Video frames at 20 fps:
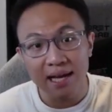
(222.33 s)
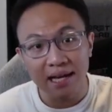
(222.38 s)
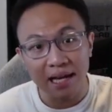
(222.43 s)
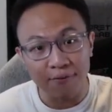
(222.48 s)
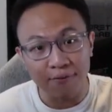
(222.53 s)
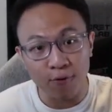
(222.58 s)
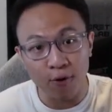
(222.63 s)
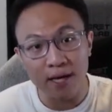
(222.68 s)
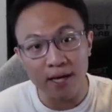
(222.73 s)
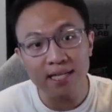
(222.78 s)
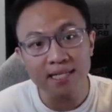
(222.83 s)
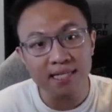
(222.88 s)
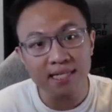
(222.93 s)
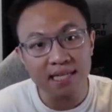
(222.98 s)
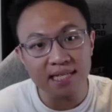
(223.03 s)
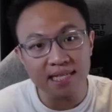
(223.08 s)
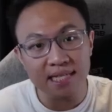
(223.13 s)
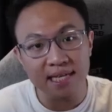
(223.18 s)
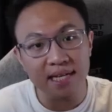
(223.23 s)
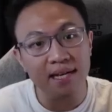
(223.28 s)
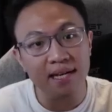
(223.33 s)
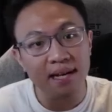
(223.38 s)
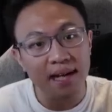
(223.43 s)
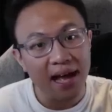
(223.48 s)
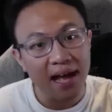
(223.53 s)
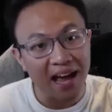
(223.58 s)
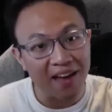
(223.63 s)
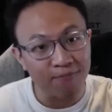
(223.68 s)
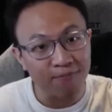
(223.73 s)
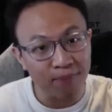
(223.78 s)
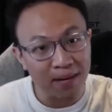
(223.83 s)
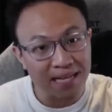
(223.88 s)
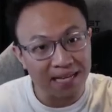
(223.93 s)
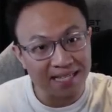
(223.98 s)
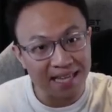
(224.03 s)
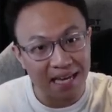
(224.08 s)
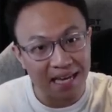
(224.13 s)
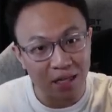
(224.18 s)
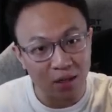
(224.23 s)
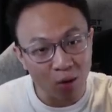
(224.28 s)
Like for instance here, I've
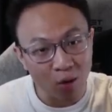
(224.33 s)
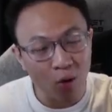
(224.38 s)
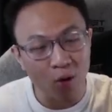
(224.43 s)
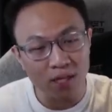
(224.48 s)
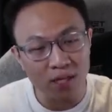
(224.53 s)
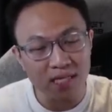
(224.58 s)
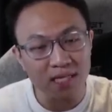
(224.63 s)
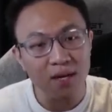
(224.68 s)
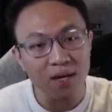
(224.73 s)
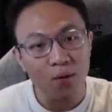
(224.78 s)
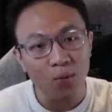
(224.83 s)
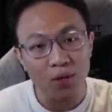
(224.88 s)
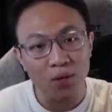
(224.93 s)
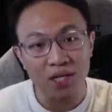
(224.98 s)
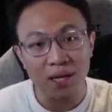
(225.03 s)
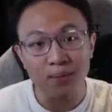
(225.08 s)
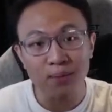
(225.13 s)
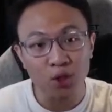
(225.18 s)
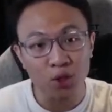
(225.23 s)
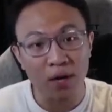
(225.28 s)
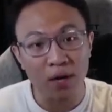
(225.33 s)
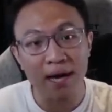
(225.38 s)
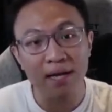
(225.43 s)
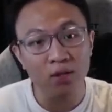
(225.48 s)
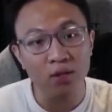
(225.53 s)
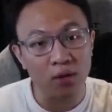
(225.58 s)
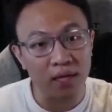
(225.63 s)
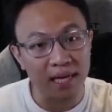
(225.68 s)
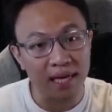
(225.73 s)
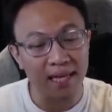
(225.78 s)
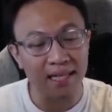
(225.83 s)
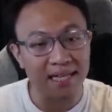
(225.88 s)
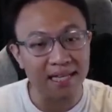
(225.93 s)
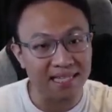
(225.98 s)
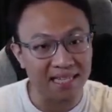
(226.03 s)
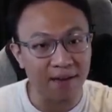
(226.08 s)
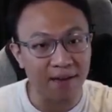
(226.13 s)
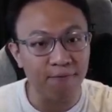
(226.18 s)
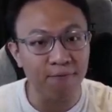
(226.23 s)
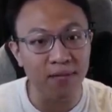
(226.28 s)
placed a Taunts, which I'm trying to get
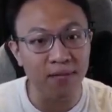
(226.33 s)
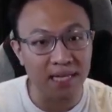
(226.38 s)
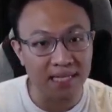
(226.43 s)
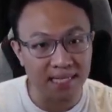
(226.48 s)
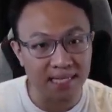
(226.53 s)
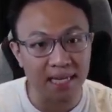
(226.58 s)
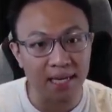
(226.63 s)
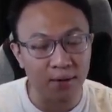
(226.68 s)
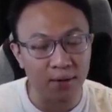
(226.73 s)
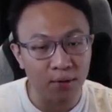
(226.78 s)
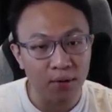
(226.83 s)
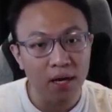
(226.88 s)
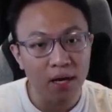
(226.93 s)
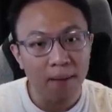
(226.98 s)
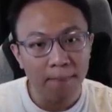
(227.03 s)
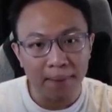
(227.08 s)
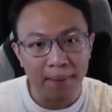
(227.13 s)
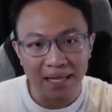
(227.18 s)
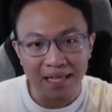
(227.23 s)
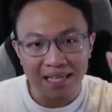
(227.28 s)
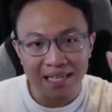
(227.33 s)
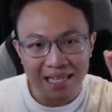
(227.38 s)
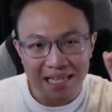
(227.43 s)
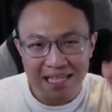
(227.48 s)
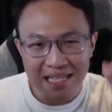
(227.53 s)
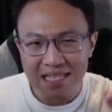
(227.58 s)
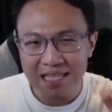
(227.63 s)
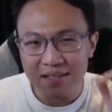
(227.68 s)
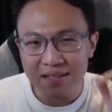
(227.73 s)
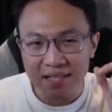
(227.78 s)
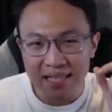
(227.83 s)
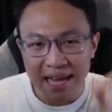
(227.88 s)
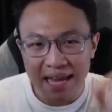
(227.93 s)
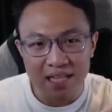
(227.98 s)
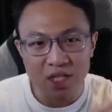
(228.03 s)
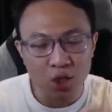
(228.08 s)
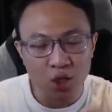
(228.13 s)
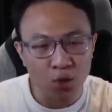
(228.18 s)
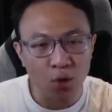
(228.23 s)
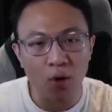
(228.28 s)
his infinite skill, but he isn't
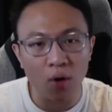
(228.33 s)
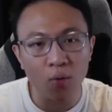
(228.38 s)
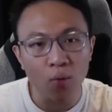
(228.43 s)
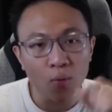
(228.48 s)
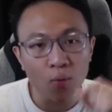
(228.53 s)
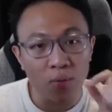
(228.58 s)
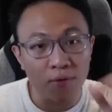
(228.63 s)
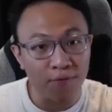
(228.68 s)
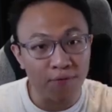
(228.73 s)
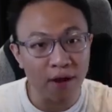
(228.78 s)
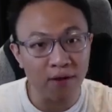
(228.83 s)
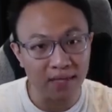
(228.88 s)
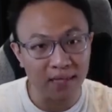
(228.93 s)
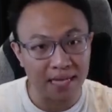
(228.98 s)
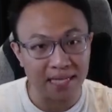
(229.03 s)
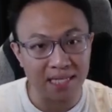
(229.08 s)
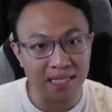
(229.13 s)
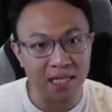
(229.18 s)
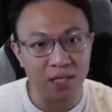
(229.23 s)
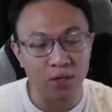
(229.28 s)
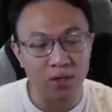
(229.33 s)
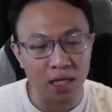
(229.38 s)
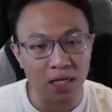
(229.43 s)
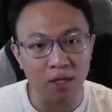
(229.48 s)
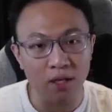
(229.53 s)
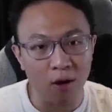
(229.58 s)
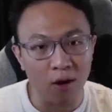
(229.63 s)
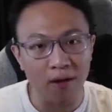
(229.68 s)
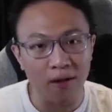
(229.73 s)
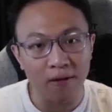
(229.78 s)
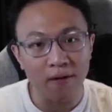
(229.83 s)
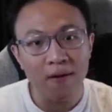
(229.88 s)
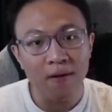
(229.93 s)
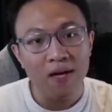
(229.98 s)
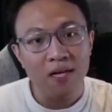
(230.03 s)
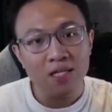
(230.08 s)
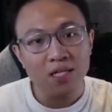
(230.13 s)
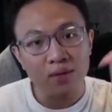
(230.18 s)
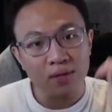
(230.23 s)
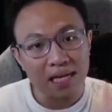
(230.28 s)
that strong without that skill turned on.
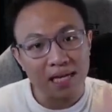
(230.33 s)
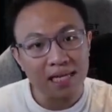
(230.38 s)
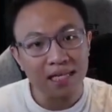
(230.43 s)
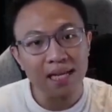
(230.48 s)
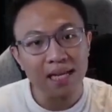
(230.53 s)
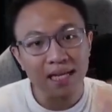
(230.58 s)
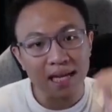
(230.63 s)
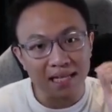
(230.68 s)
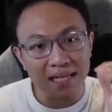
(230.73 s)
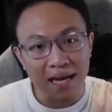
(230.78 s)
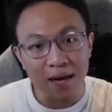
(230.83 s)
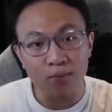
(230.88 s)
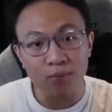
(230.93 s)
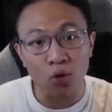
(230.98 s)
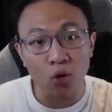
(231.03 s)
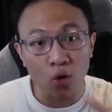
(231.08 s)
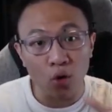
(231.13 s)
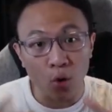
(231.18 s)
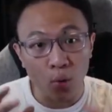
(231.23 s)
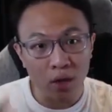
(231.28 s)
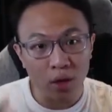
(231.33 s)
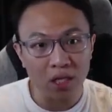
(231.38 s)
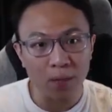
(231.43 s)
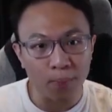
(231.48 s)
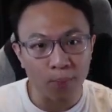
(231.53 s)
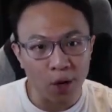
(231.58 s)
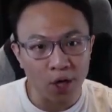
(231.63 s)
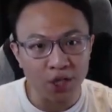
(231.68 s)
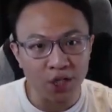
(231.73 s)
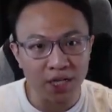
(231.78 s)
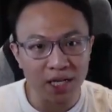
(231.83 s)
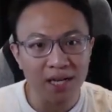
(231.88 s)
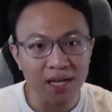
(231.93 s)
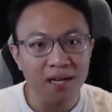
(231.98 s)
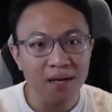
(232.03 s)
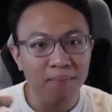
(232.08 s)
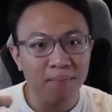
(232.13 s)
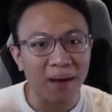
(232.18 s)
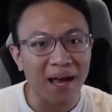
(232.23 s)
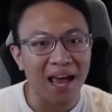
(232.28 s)
So Ethan can help to lower the
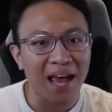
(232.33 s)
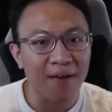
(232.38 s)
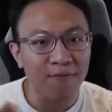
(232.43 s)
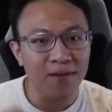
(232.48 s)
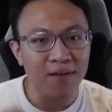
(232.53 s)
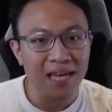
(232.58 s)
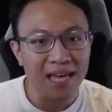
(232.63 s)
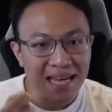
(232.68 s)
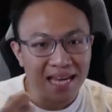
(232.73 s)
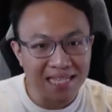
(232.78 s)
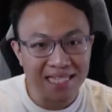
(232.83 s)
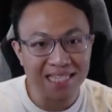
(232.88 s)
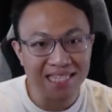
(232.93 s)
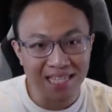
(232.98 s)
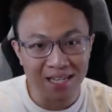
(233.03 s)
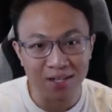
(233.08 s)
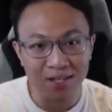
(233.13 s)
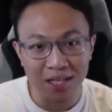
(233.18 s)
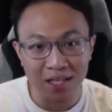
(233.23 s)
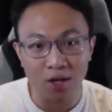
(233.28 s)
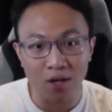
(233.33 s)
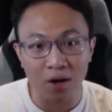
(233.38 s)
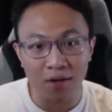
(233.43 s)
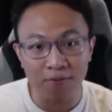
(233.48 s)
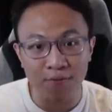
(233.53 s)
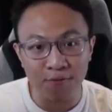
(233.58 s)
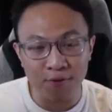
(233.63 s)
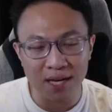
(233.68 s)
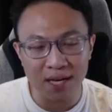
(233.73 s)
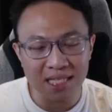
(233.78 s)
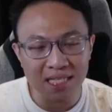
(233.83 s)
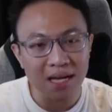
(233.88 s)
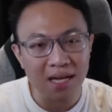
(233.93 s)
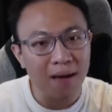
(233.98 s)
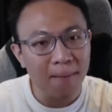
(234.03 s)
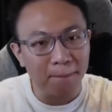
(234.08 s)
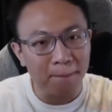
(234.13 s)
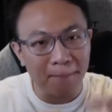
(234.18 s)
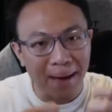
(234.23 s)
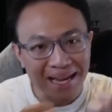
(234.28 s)
pressure by having his skill turned on first,
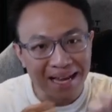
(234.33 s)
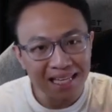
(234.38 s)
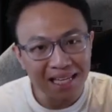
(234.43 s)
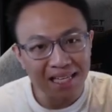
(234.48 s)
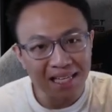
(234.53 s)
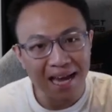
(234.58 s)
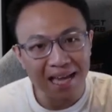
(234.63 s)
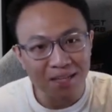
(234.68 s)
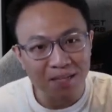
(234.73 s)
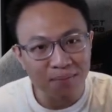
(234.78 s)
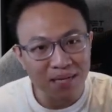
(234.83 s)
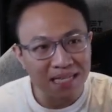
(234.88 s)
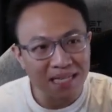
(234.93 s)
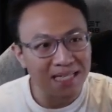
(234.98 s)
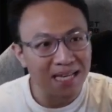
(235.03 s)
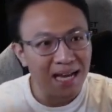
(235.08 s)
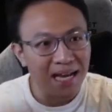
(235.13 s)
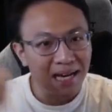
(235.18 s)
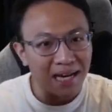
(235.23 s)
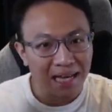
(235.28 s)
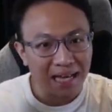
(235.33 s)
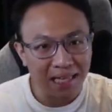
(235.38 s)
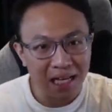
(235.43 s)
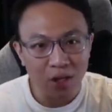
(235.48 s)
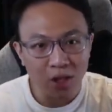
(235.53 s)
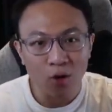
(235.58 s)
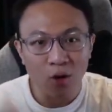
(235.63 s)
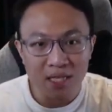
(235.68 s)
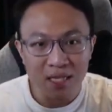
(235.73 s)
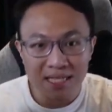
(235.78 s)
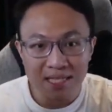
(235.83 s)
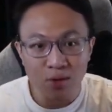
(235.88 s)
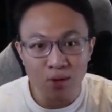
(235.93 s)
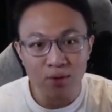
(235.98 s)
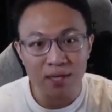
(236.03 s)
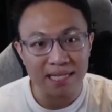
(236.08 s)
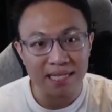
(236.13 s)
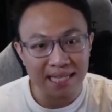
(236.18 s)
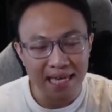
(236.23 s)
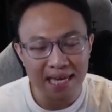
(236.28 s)
binding the enemies, letting Taunts
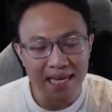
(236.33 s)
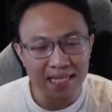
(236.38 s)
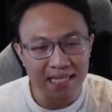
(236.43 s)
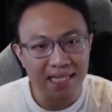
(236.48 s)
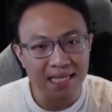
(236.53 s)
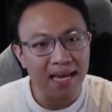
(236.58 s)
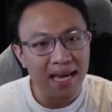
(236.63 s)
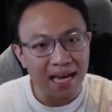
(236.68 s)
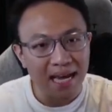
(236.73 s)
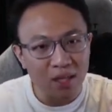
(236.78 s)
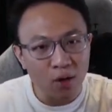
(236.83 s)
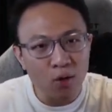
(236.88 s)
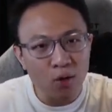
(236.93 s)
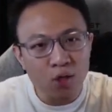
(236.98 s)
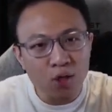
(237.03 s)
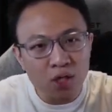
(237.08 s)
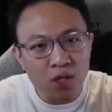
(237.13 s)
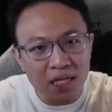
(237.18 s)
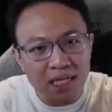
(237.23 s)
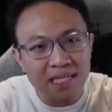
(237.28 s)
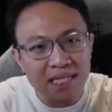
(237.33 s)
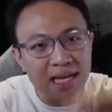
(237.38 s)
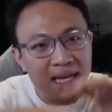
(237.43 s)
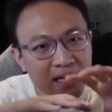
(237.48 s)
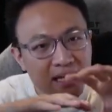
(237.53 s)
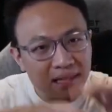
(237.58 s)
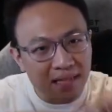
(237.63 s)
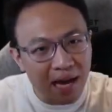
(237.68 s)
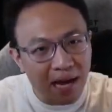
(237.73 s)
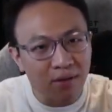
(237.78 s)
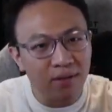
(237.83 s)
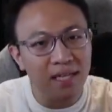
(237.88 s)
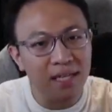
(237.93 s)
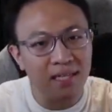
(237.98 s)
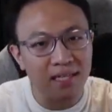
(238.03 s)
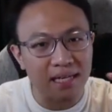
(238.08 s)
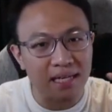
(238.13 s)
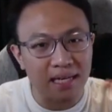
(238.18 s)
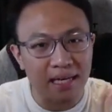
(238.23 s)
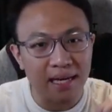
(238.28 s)
do his hits, and also just
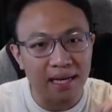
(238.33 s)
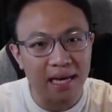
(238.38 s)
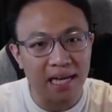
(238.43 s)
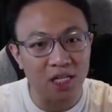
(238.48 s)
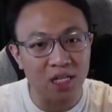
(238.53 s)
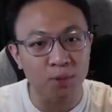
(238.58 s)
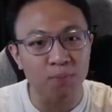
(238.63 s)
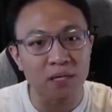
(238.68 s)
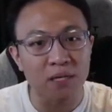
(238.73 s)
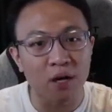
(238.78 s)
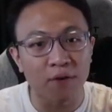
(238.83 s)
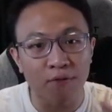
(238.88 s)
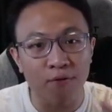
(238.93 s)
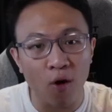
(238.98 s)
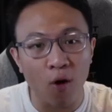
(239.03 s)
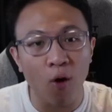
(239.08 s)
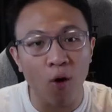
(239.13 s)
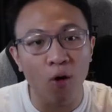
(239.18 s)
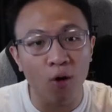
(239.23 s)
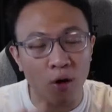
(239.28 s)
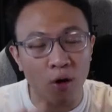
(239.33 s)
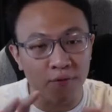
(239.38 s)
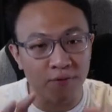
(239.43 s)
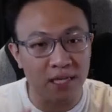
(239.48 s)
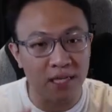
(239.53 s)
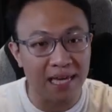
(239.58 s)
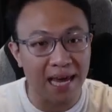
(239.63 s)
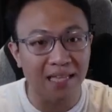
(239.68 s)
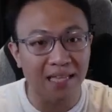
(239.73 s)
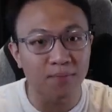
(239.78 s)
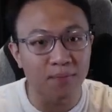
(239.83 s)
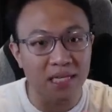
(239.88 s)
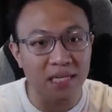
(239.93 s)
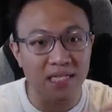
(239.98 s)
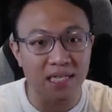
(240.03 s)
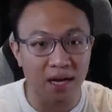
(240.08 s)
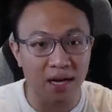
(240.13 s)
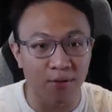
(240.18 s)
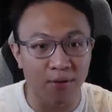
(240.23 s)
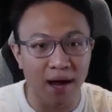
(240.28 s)
downing the HP of all of the
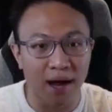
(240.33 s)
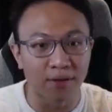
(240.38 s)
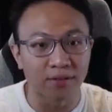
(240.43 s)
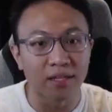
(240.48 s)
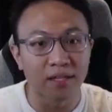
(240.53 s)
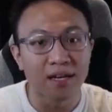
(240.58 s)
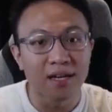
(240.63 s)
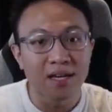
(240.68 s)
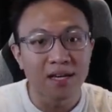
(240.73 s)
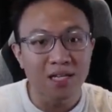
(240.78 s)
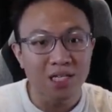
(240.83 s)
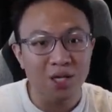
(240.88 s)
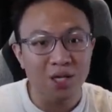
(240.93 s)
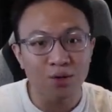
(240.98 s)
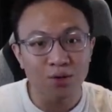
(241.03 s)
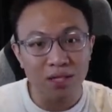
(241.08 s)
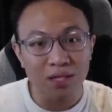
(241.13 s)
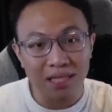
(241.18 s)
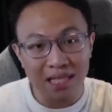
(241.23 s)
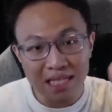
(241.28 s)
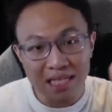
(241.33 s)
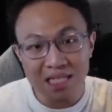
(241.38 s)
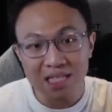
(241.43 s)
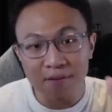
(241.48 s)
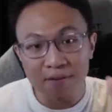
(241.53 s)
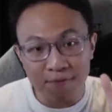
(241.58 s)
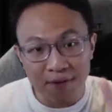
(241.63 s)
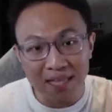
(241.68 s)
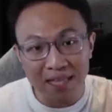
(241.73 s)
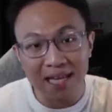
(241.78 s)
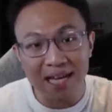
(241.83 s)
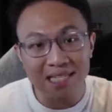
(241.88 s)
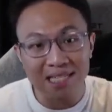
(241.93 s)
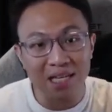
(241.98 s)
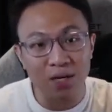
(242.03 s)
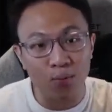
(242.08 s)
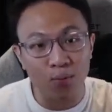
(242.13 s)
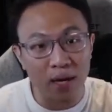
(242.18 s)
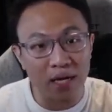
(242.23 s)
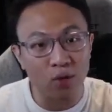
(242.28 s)
enemies around. So this is a
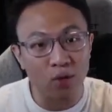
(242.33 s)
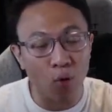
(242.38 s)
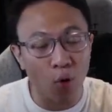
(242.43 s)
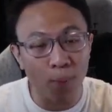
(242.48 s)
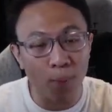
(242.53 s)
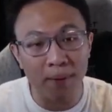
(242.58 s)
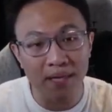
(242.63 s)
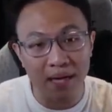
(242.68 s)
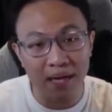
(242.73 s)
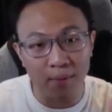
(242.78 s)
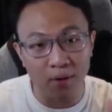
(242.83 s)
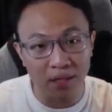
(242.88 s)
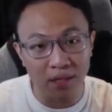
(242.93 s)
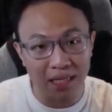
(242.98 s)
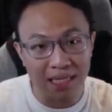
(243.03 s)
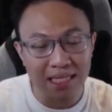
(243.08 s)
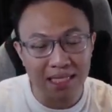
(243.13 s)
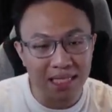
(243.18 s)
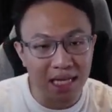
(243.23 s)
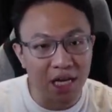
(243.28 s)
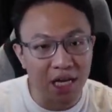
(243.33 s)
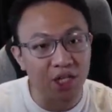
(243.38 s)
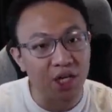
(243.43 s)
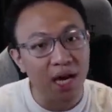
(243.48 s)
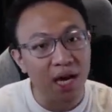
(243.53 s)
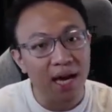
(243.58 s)
fantastic way to open up on this stage.